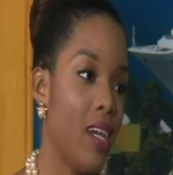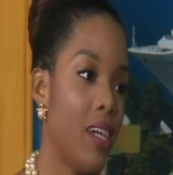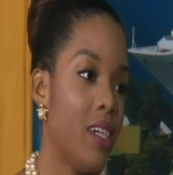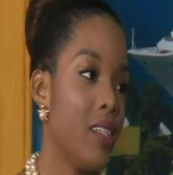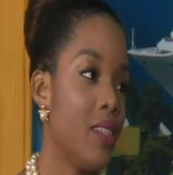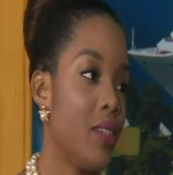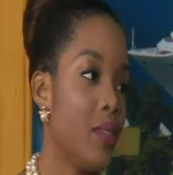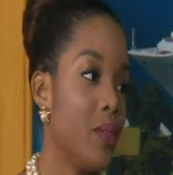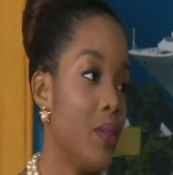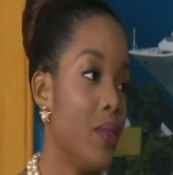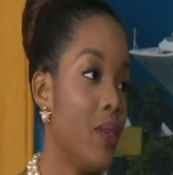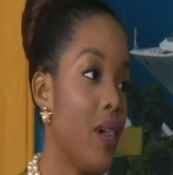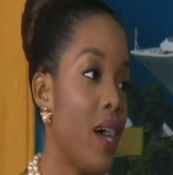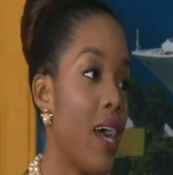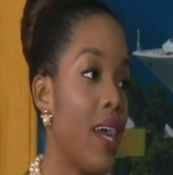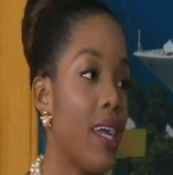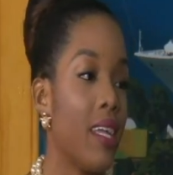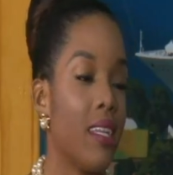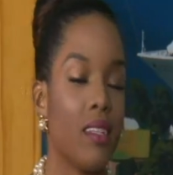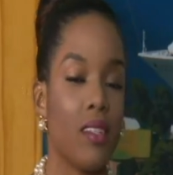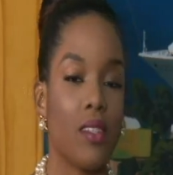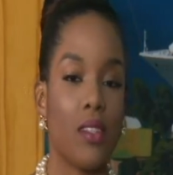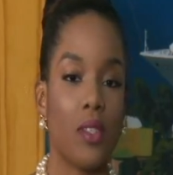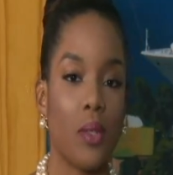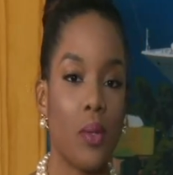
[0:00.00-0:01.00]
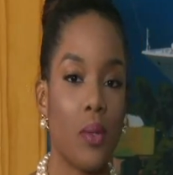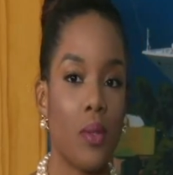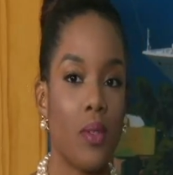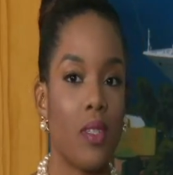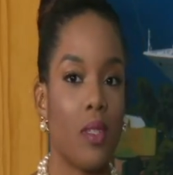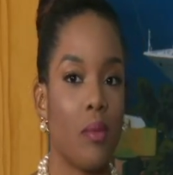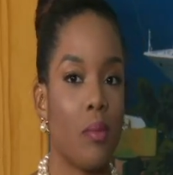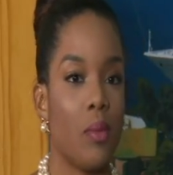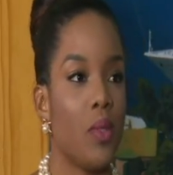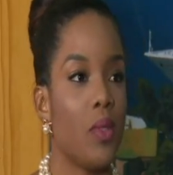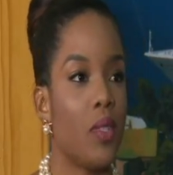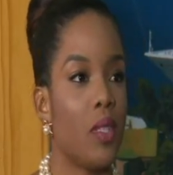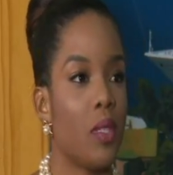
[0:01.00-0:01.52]
So I chose
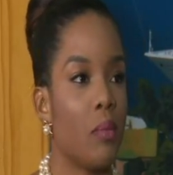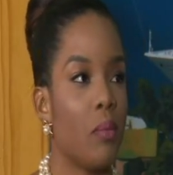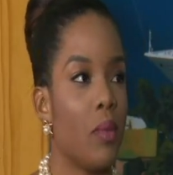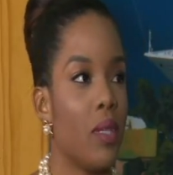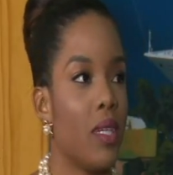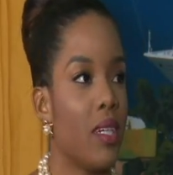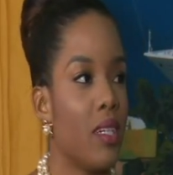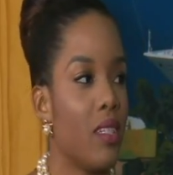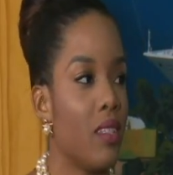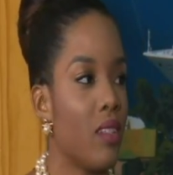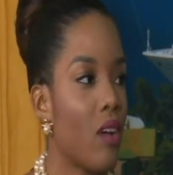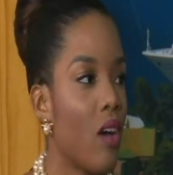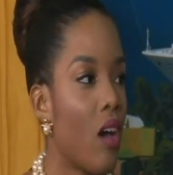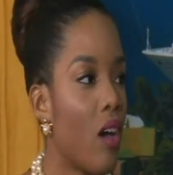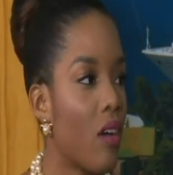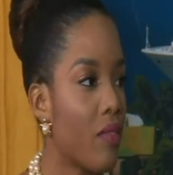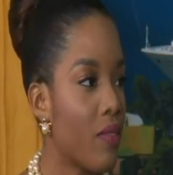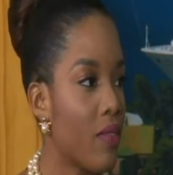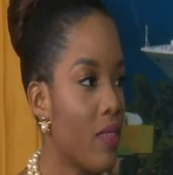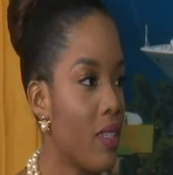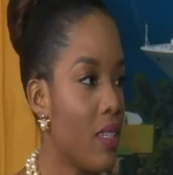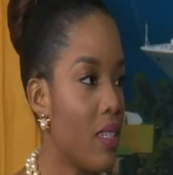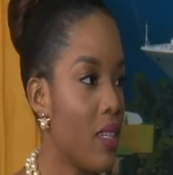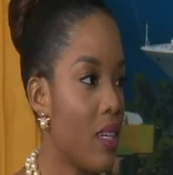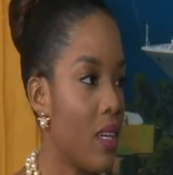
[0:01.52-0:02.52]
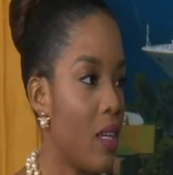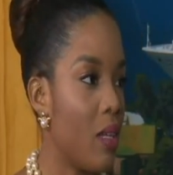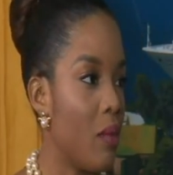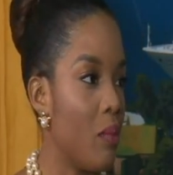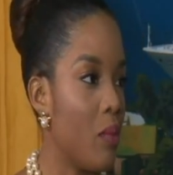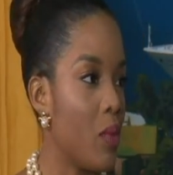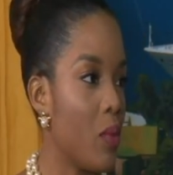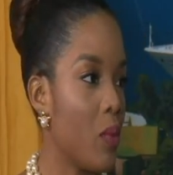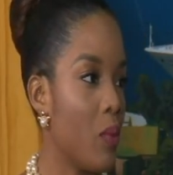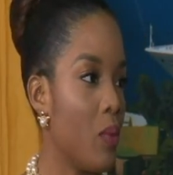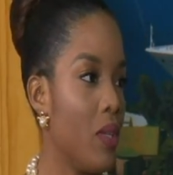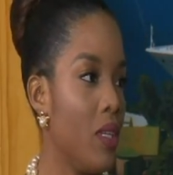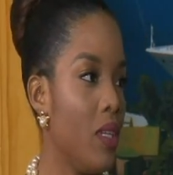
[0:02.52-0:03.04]
music because
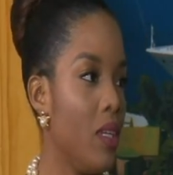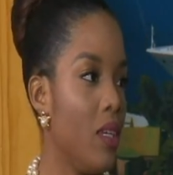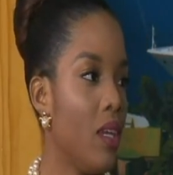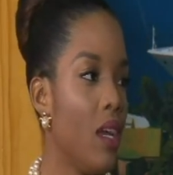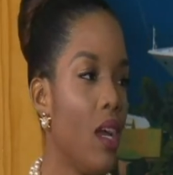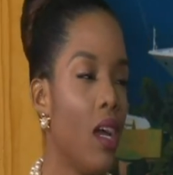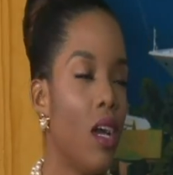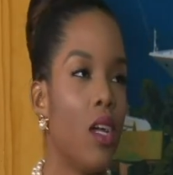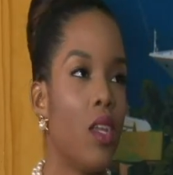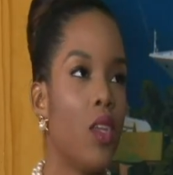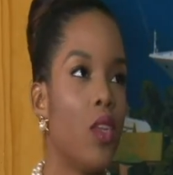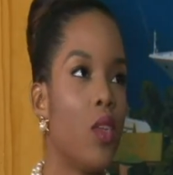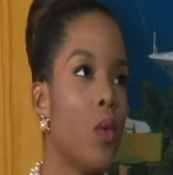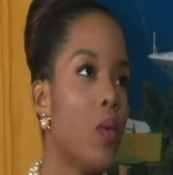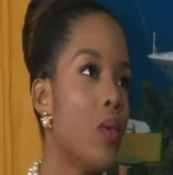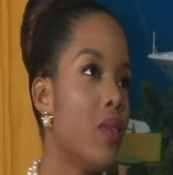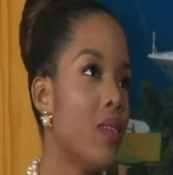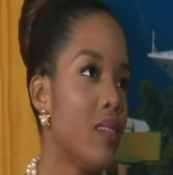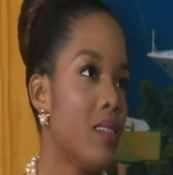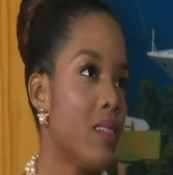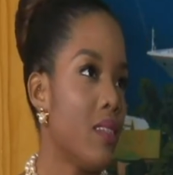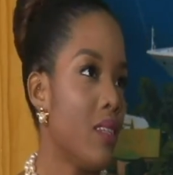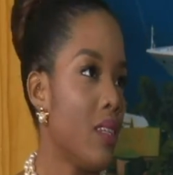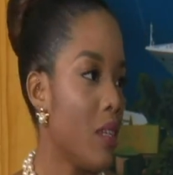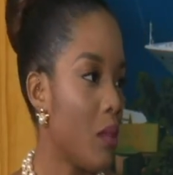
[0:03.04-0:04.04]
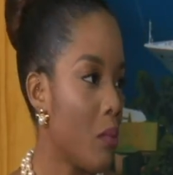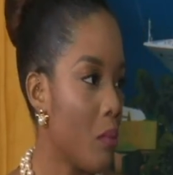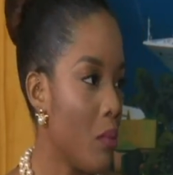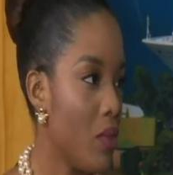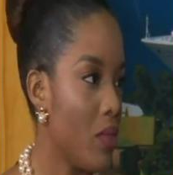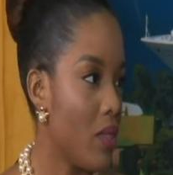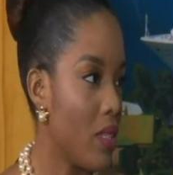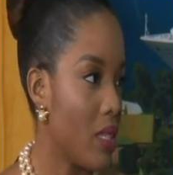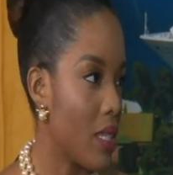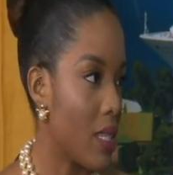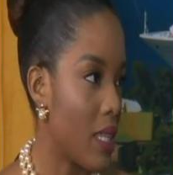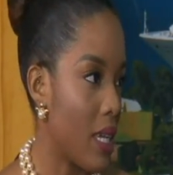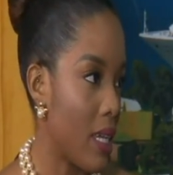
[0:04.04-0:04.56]
oftentimes we don't take
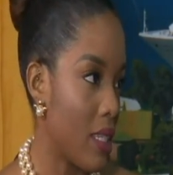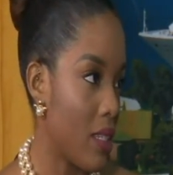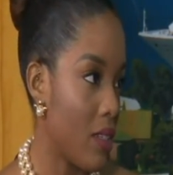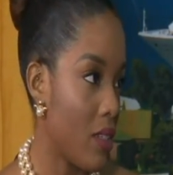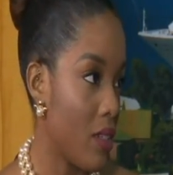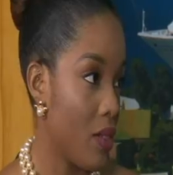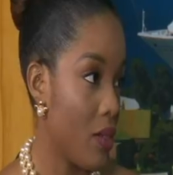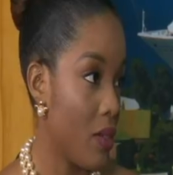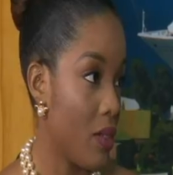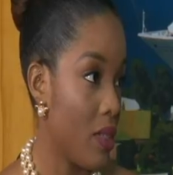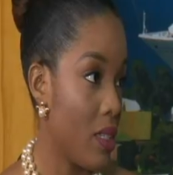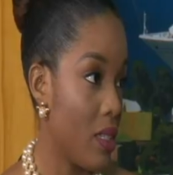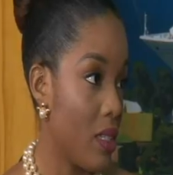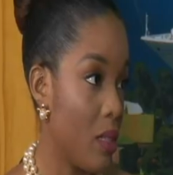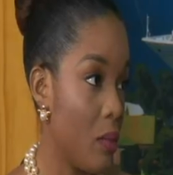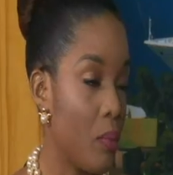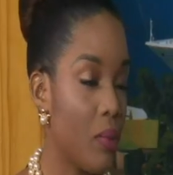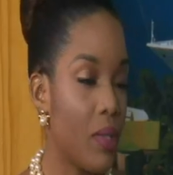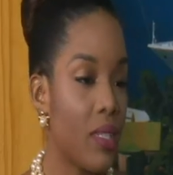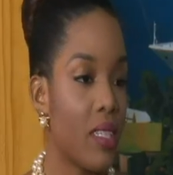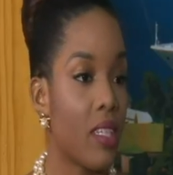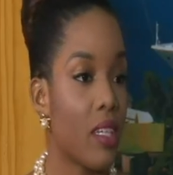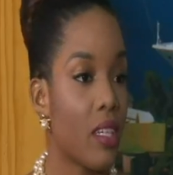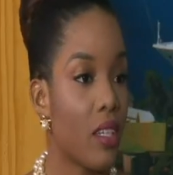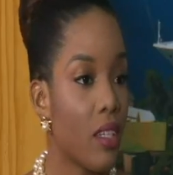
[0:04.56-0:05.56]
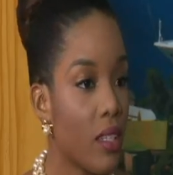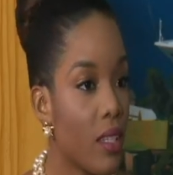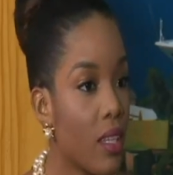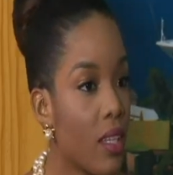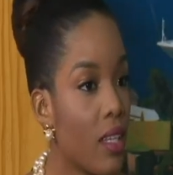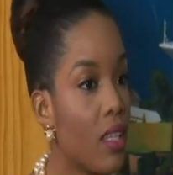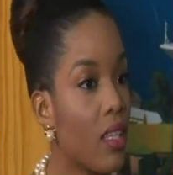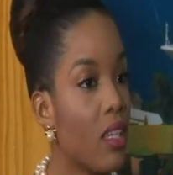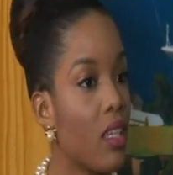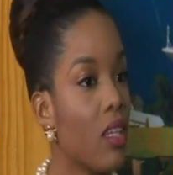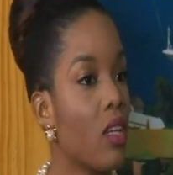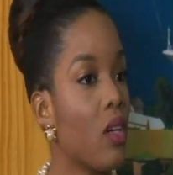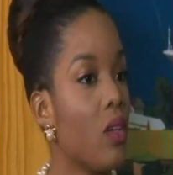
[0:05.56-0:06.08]
music that seriously,
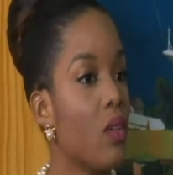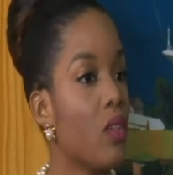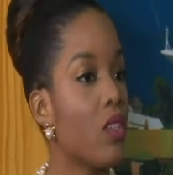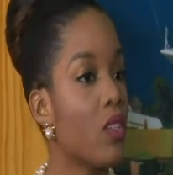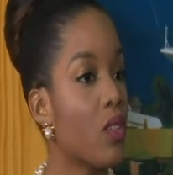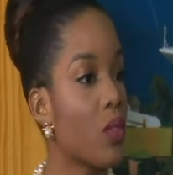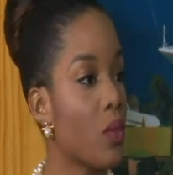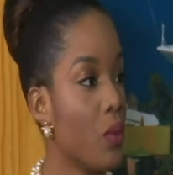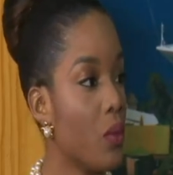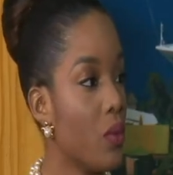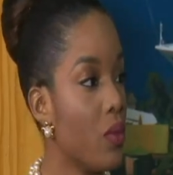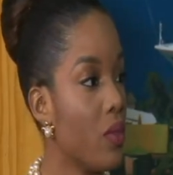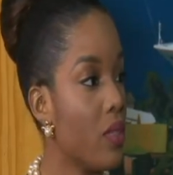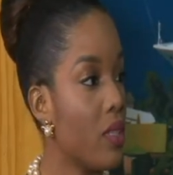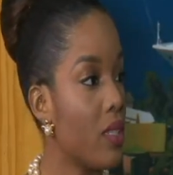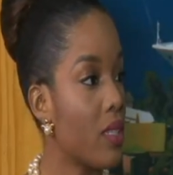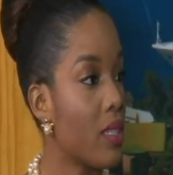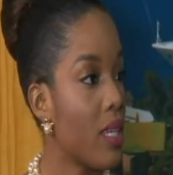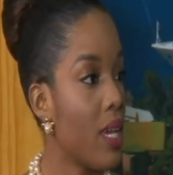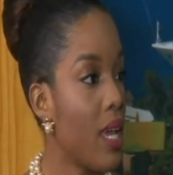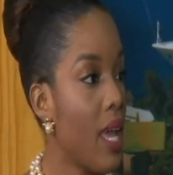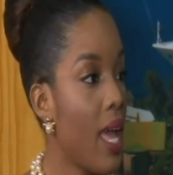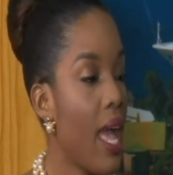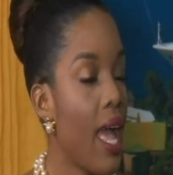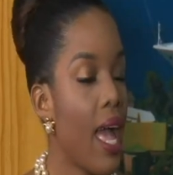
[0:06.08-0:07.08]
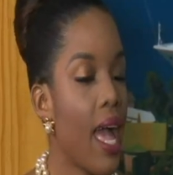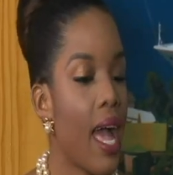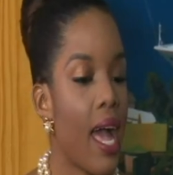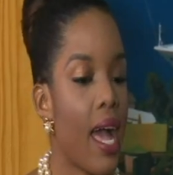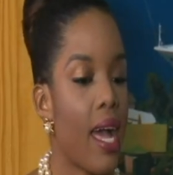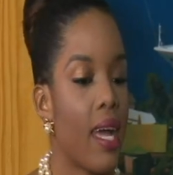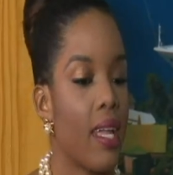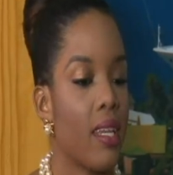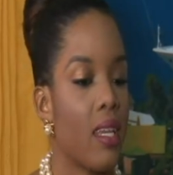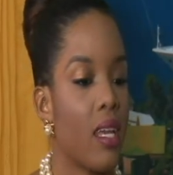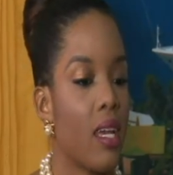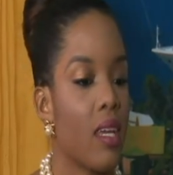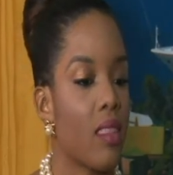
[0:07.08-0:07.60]
particularly in our schools,
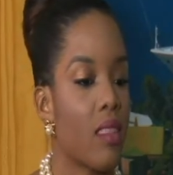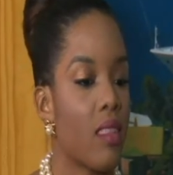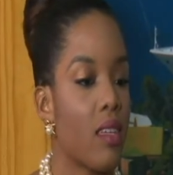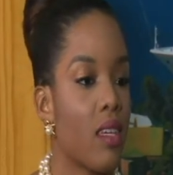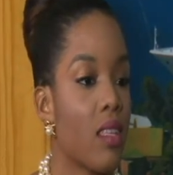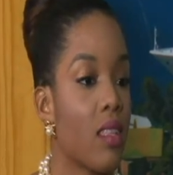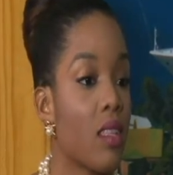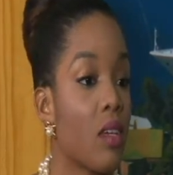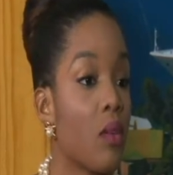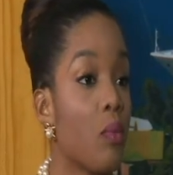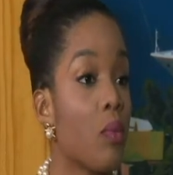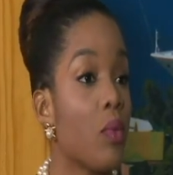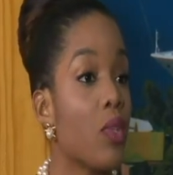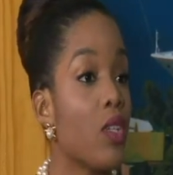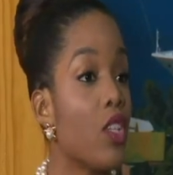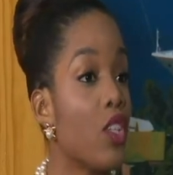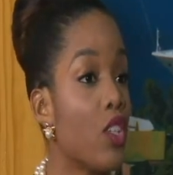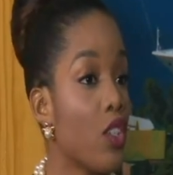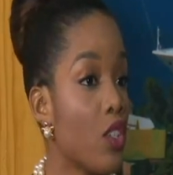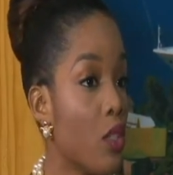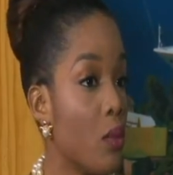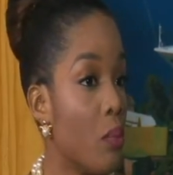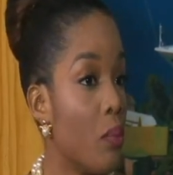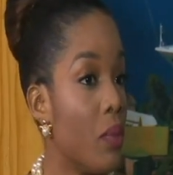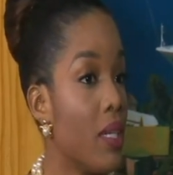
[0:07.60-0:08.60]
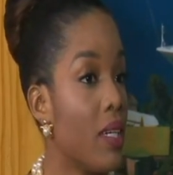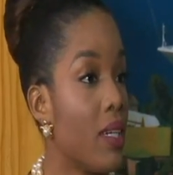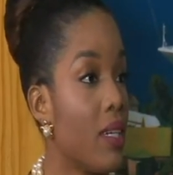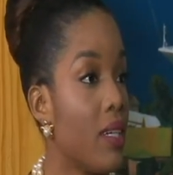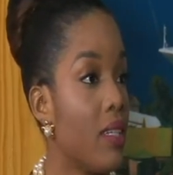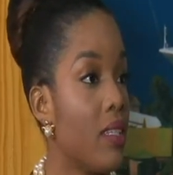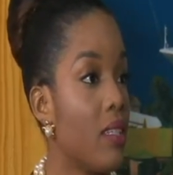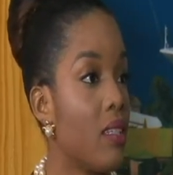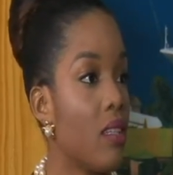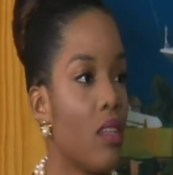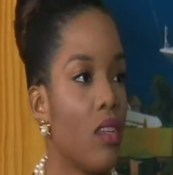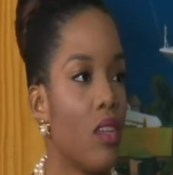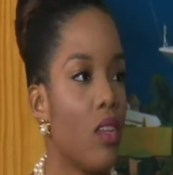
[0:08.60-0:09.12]
and I think that we should,
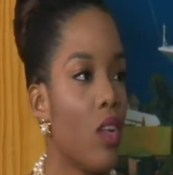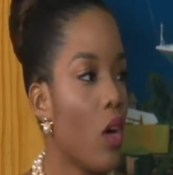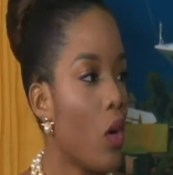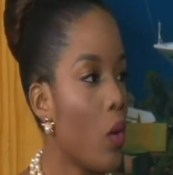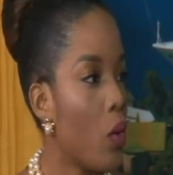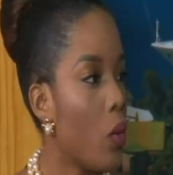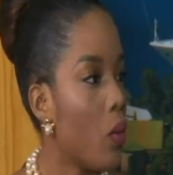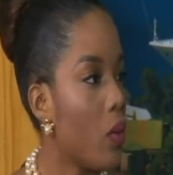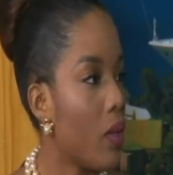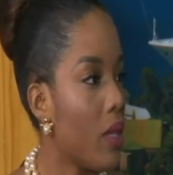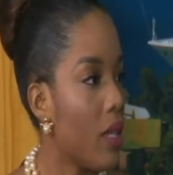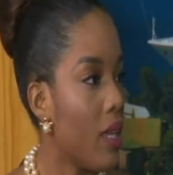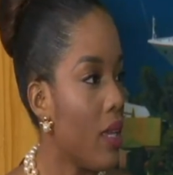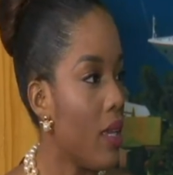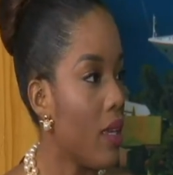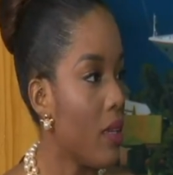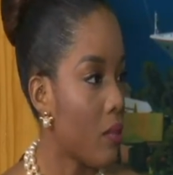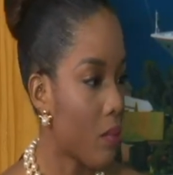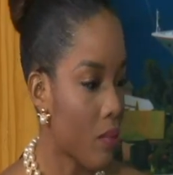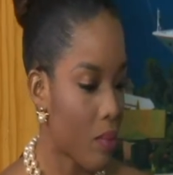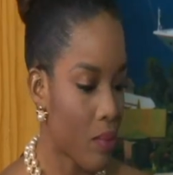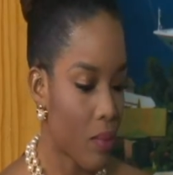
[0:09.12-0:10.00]
because not only